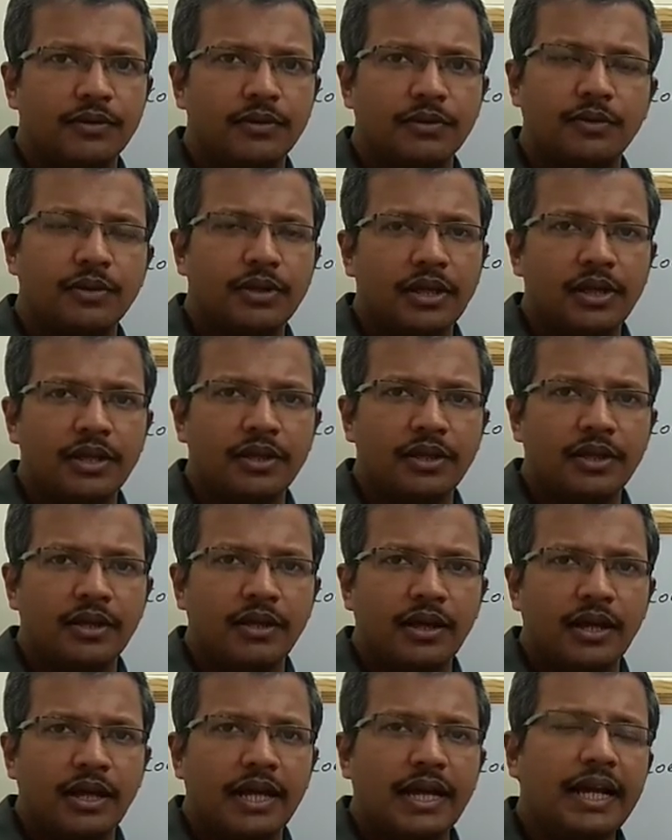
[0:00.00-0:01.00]
Okay,
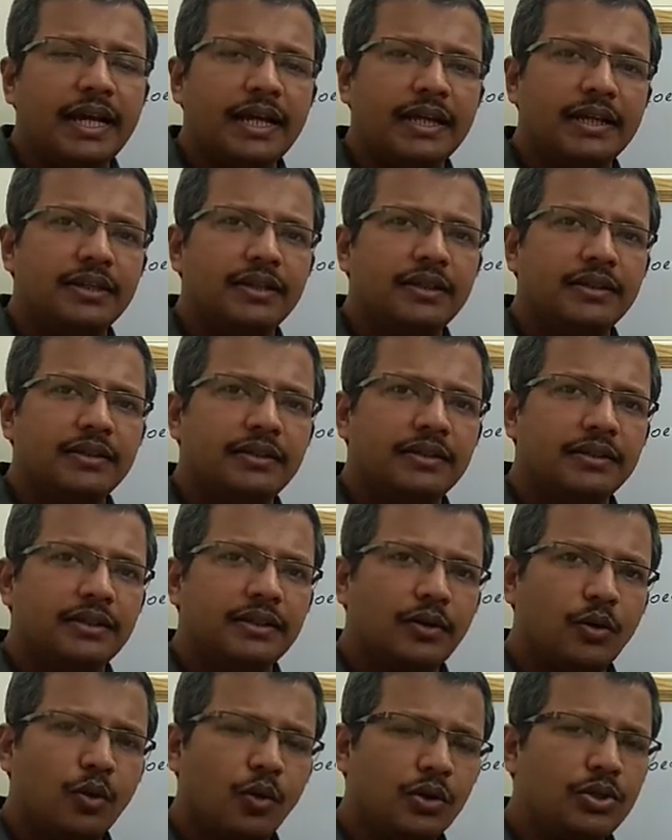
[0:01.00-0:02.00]
and
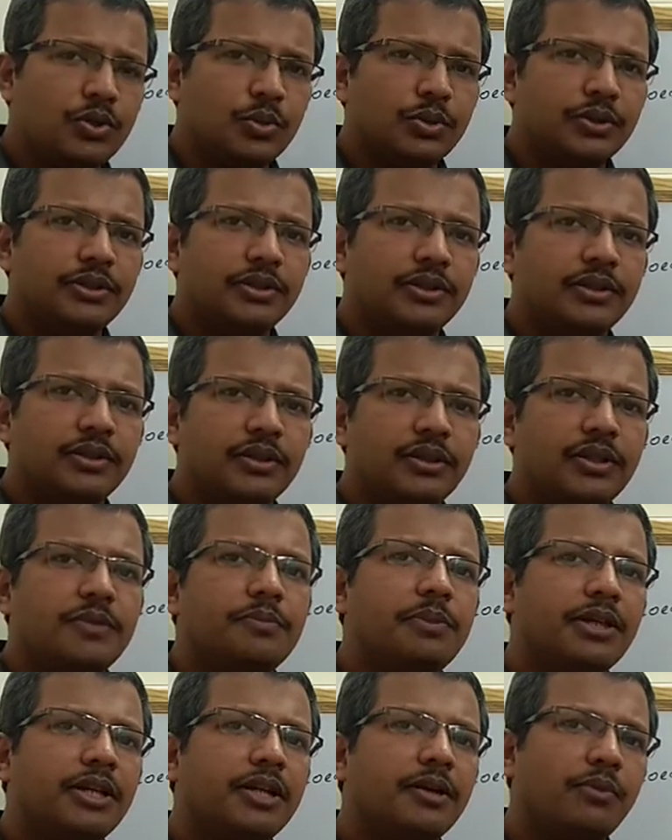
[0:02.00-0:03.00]
altogether it
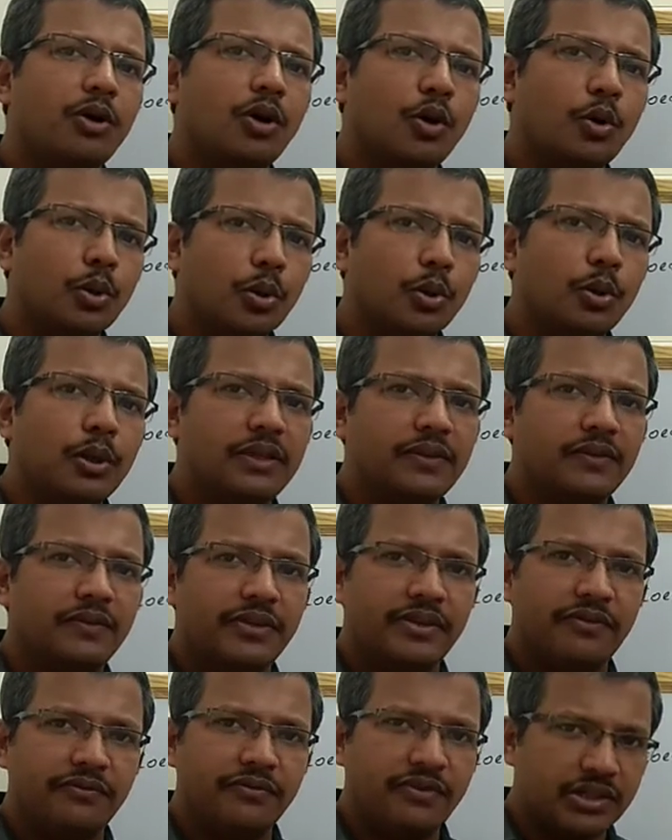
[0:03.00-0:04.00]
becomes
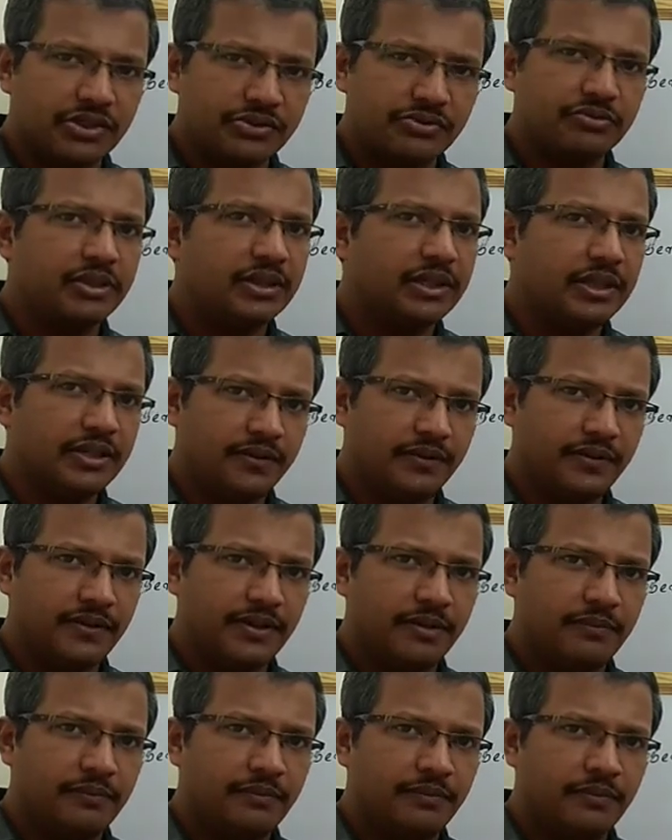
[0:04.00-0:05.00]
holoenzyme, functional
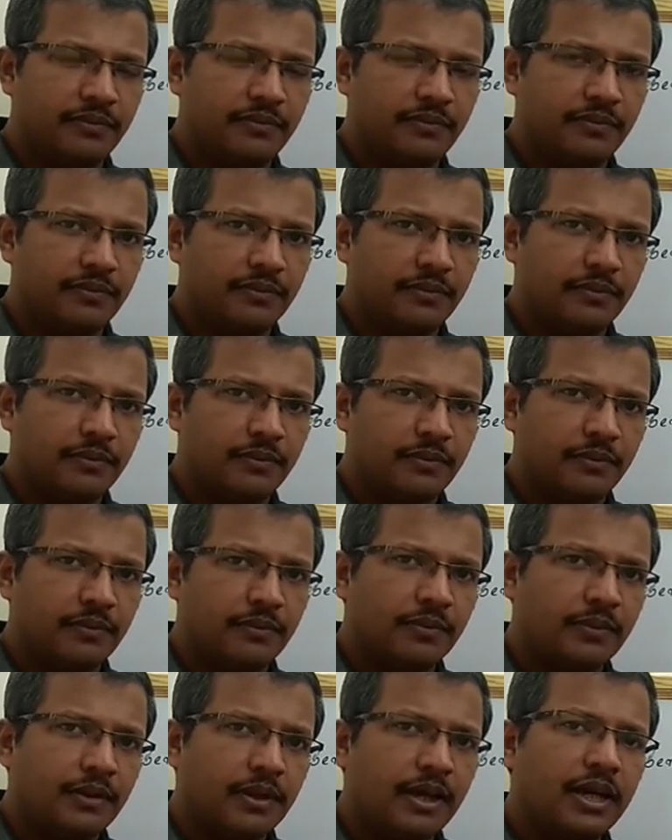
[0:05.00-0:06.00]
enzyme.
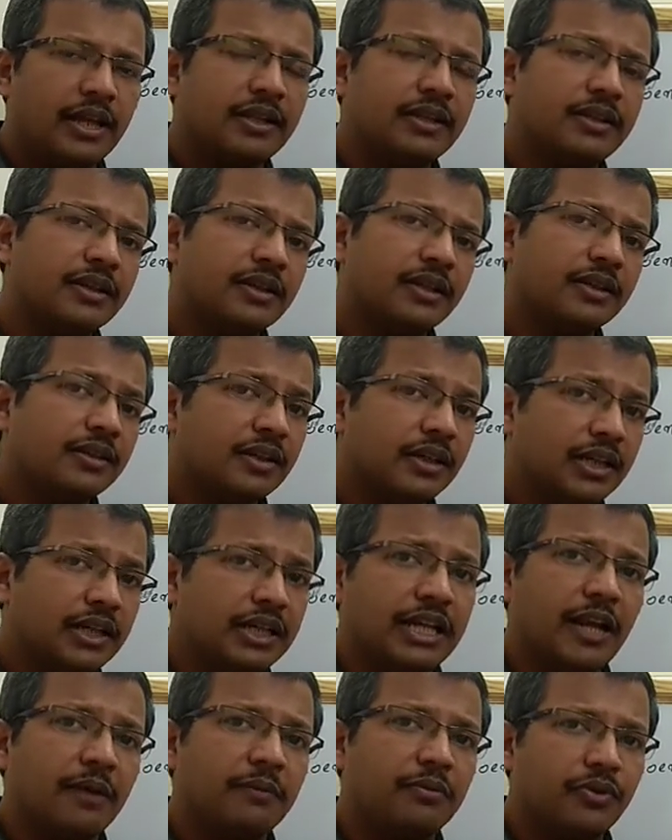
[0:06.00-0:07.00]
And there are three
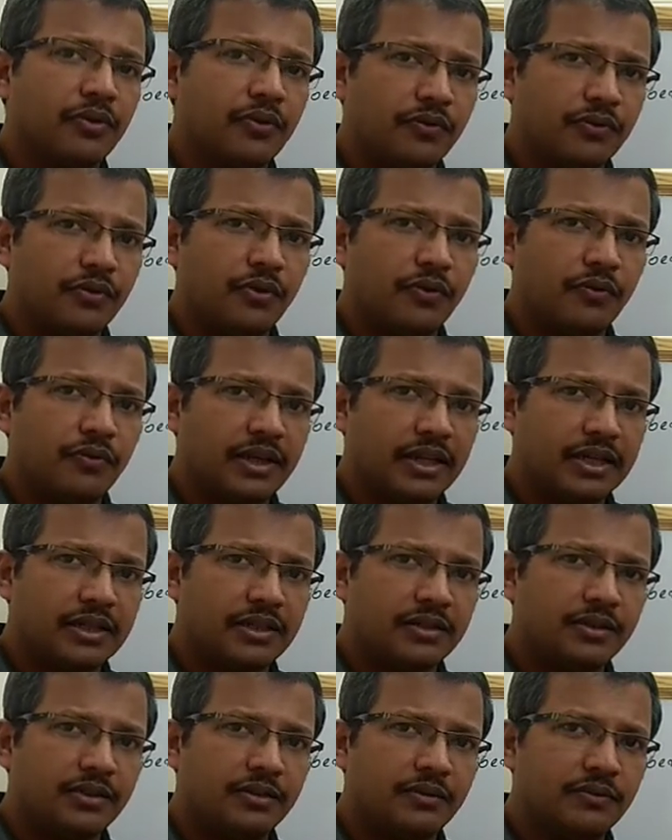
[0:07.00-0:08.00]
types of
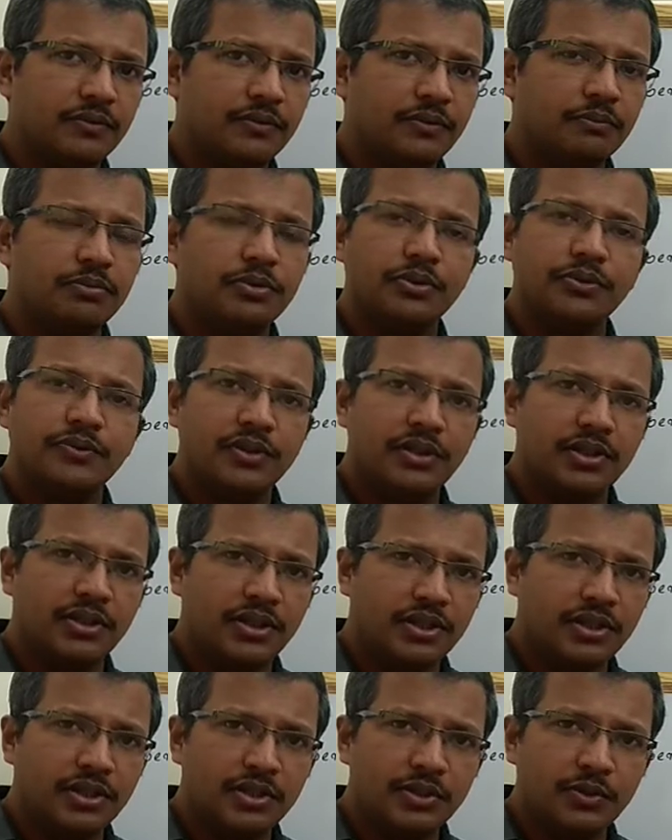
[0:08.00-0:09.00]
cofactor:
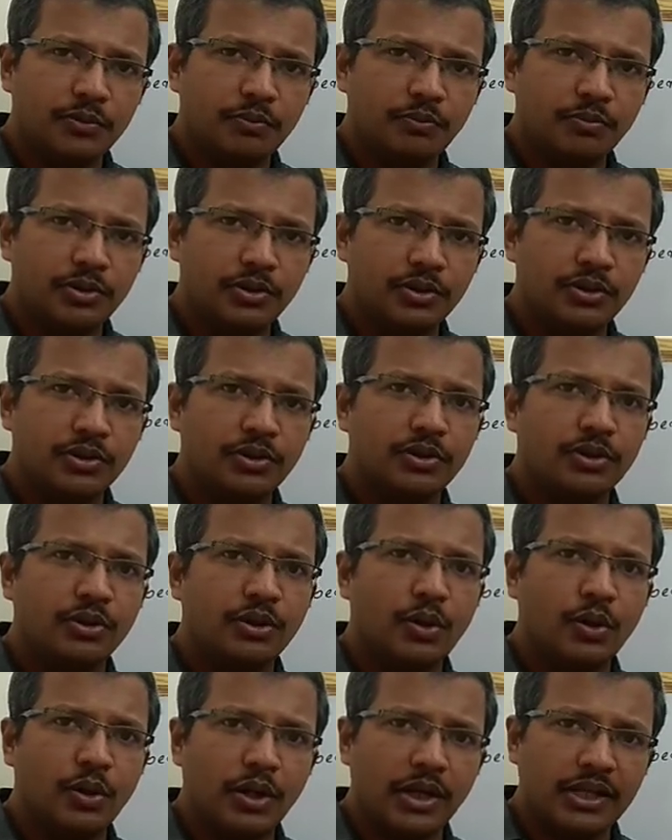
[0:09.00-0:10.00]
prosthetic group,
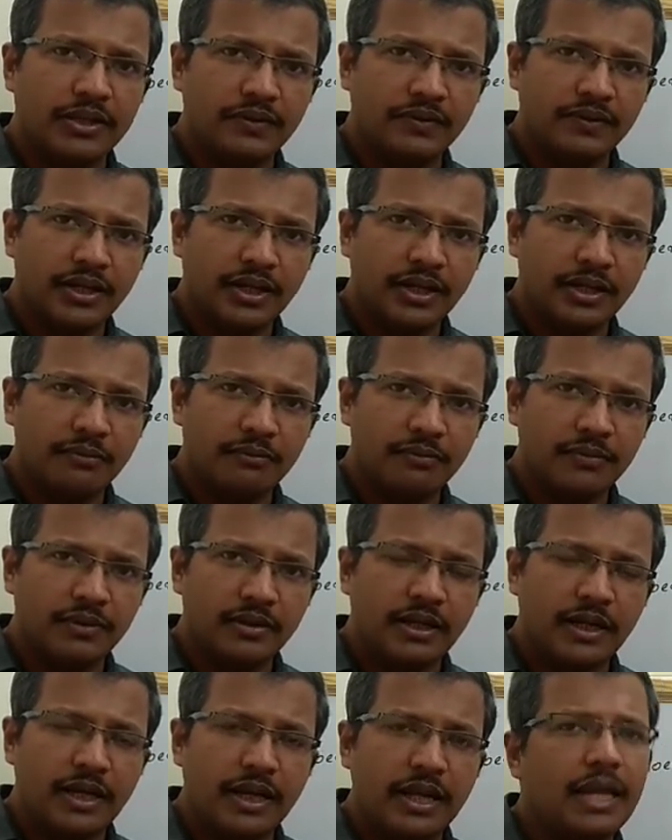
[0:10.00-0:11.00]
coenzyme,
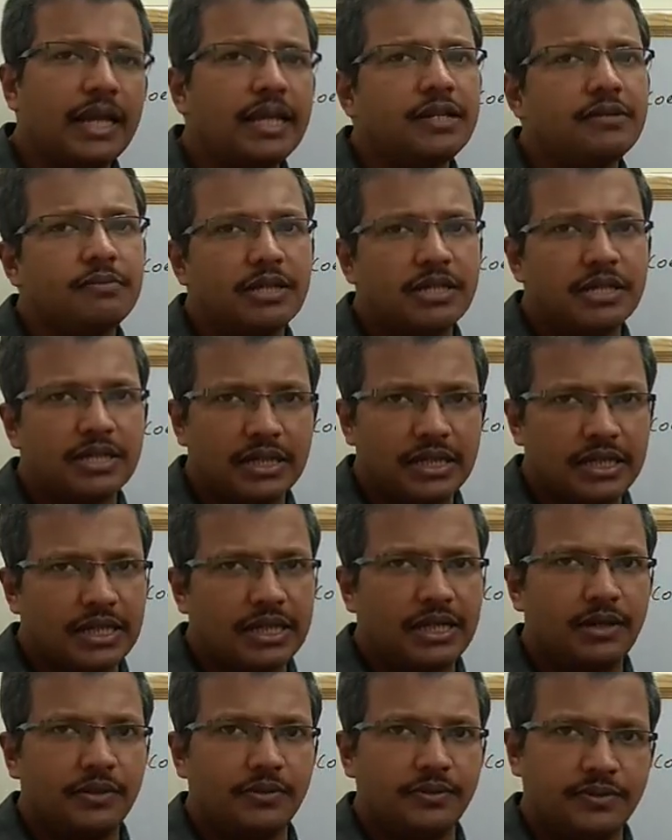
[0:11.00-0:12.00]
and metallic
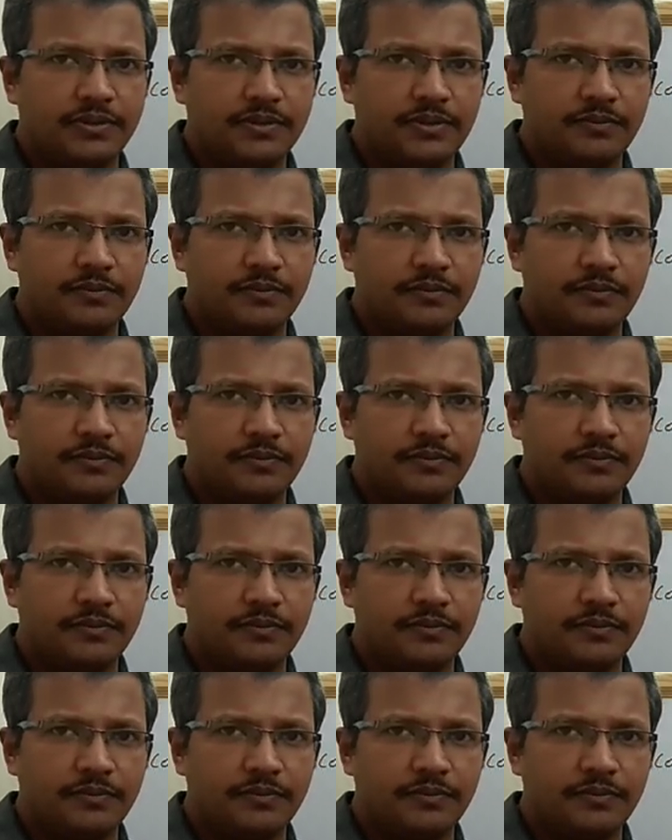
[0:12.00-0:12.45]
ions.